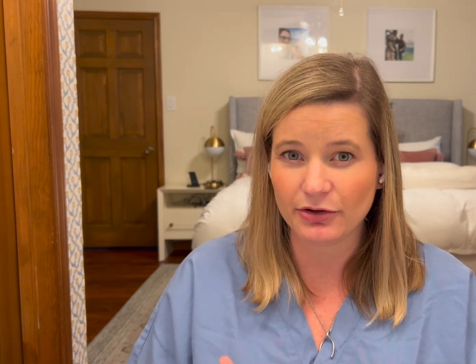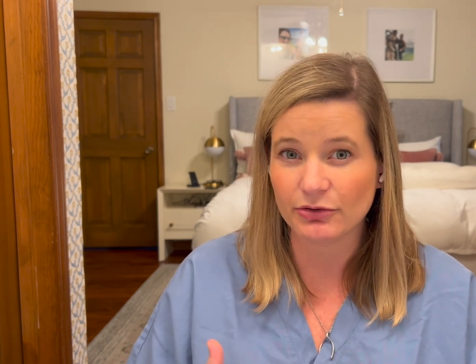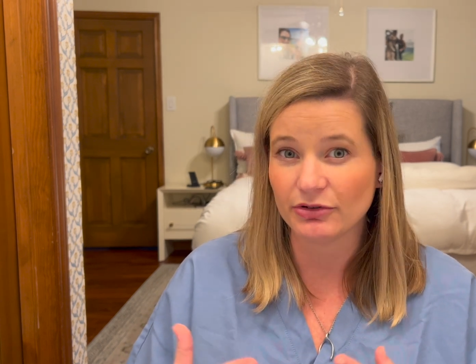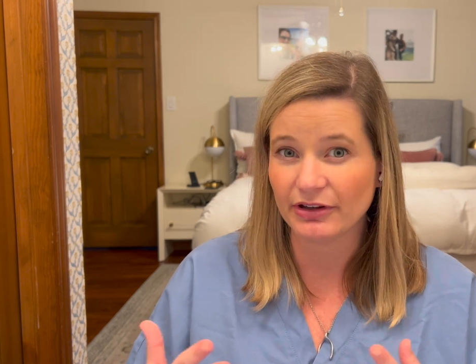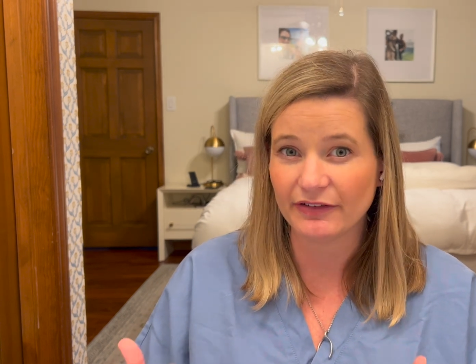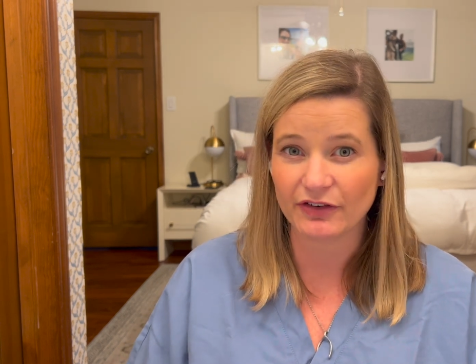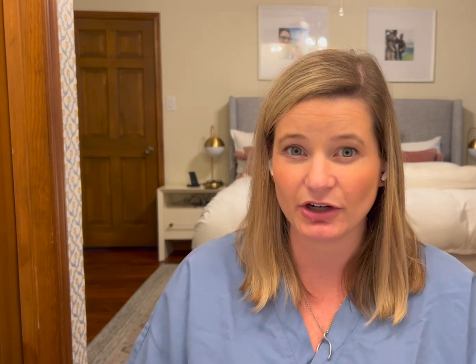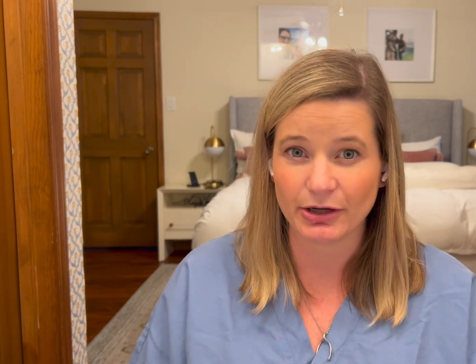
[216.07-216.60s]
you
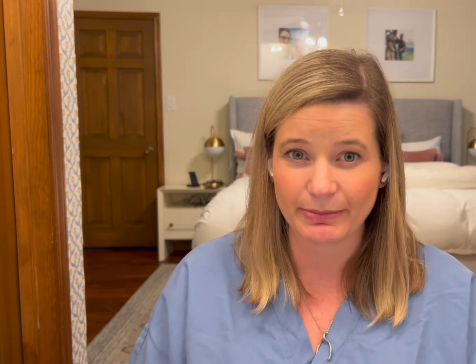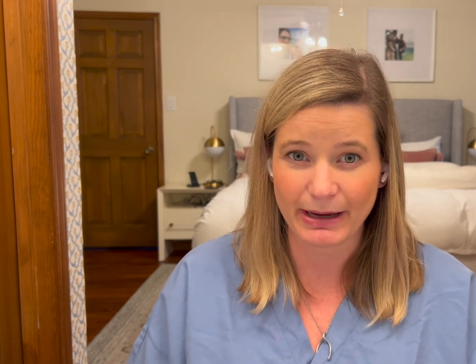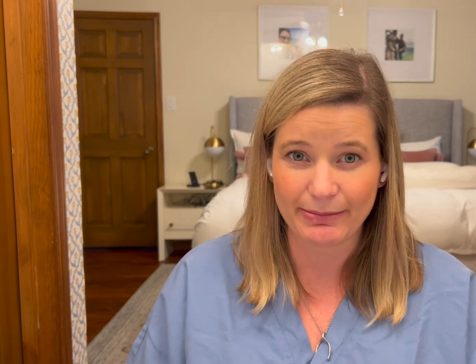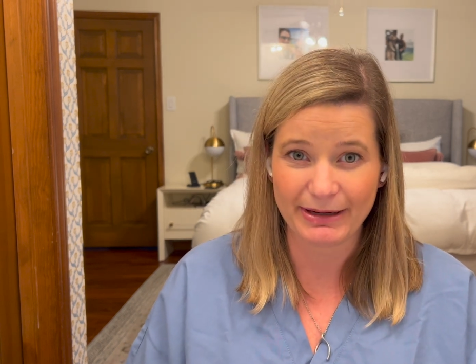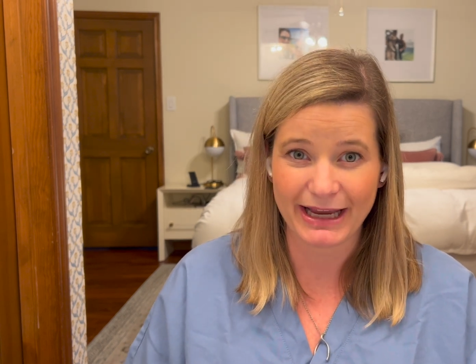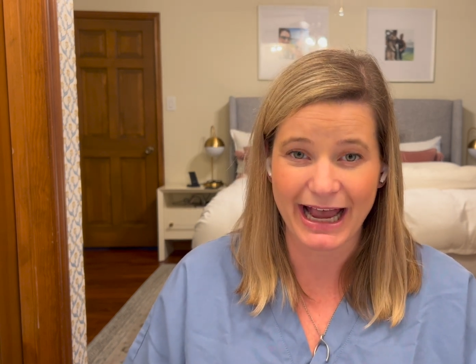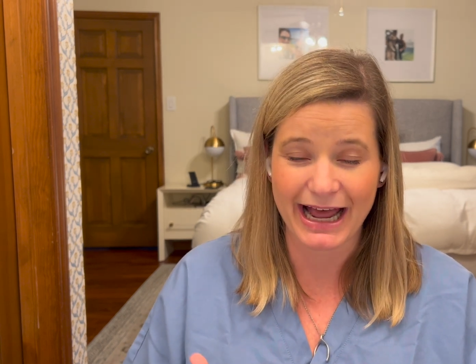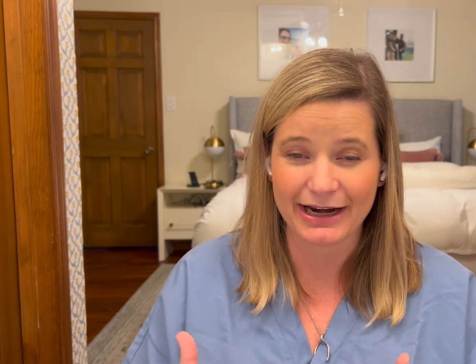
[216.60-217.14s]
deliver your
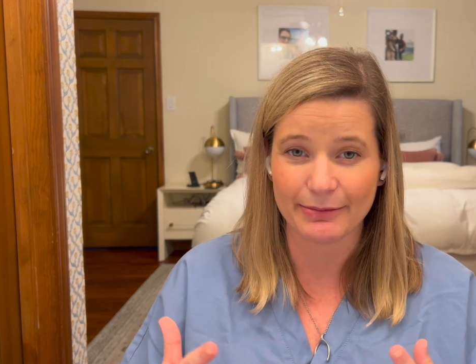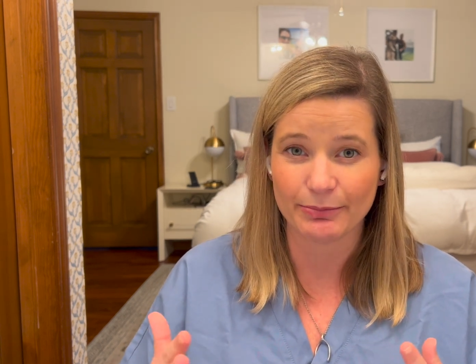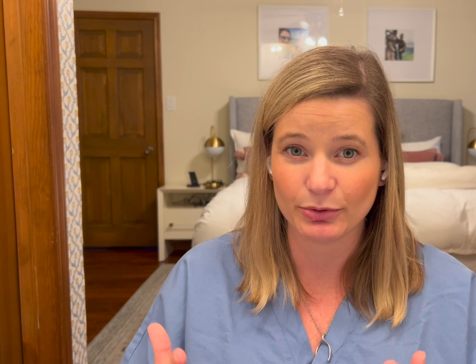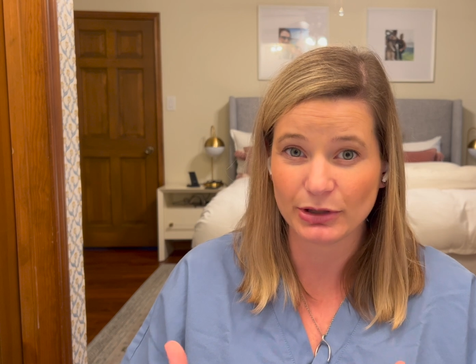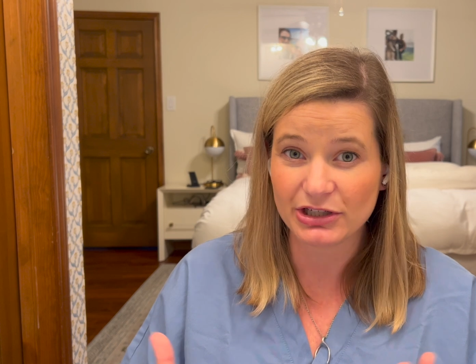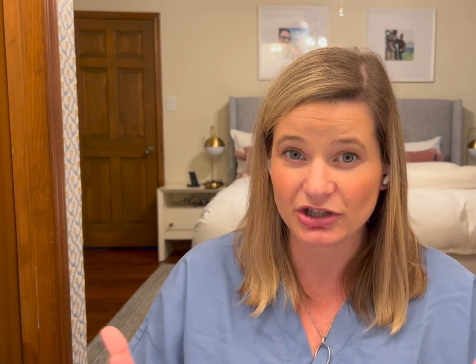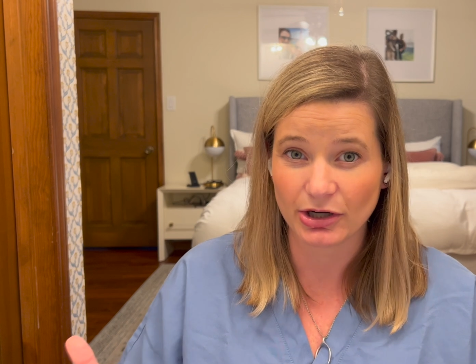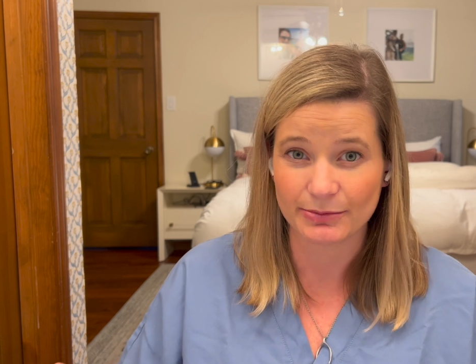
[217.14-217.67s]
baby at a
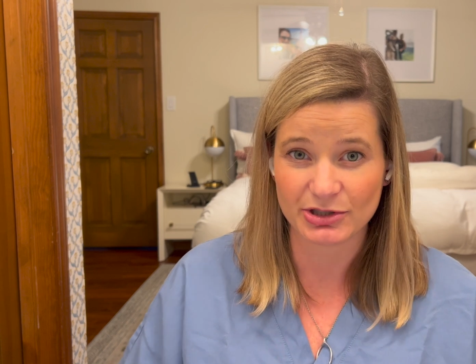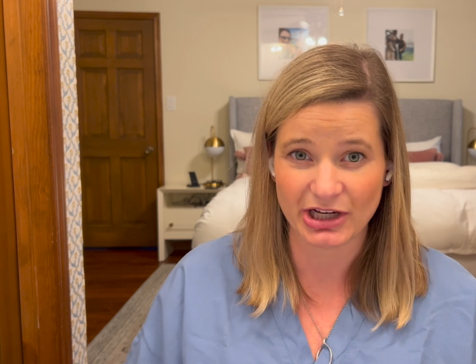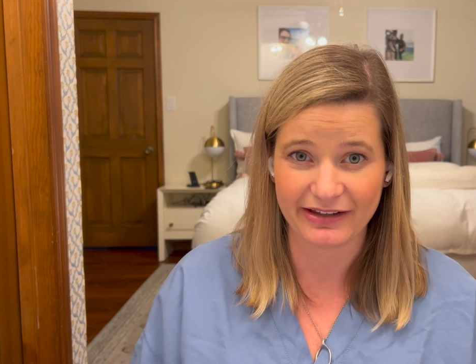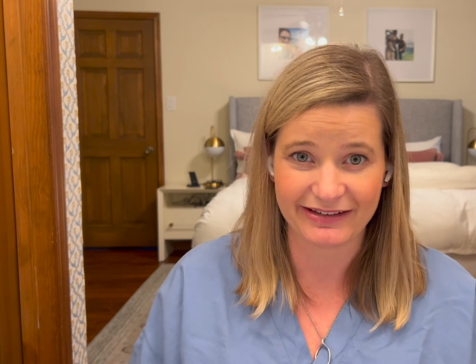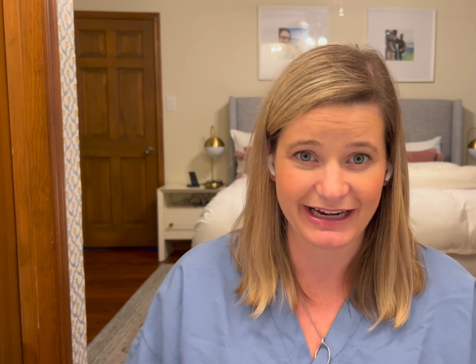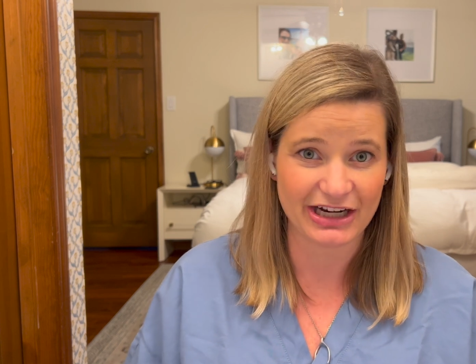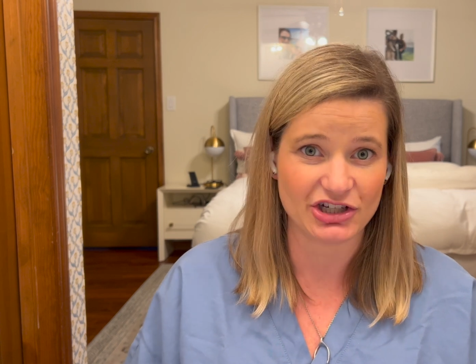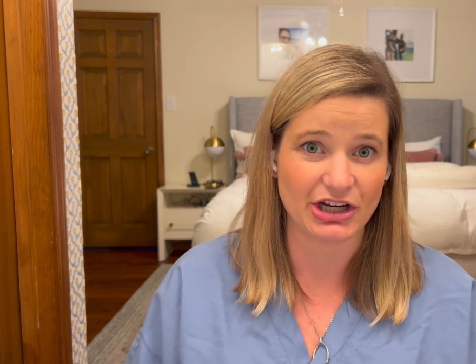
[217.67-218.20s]
preterm
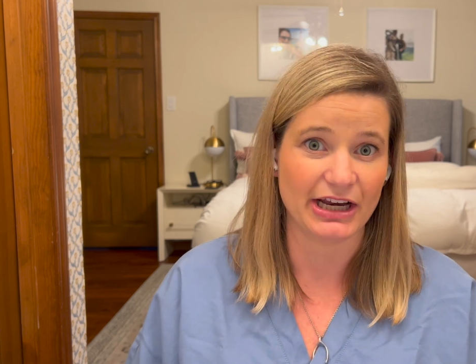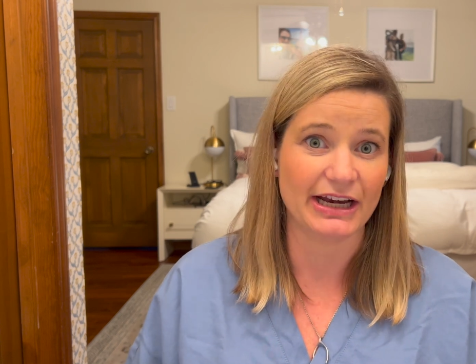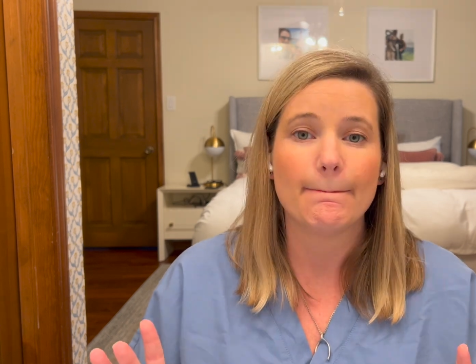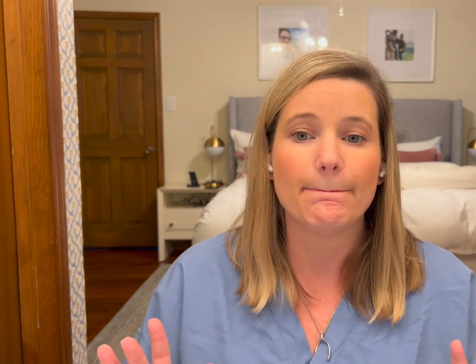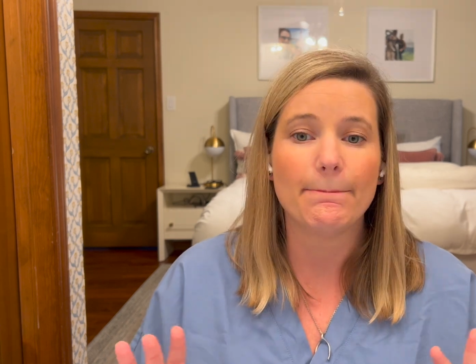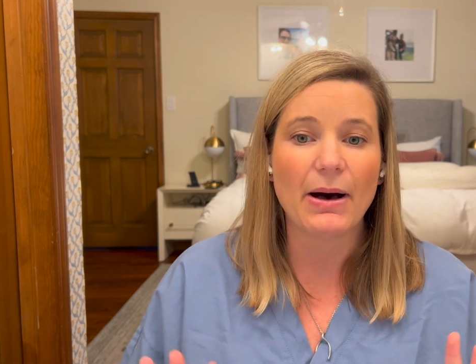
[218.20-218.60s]
gestation,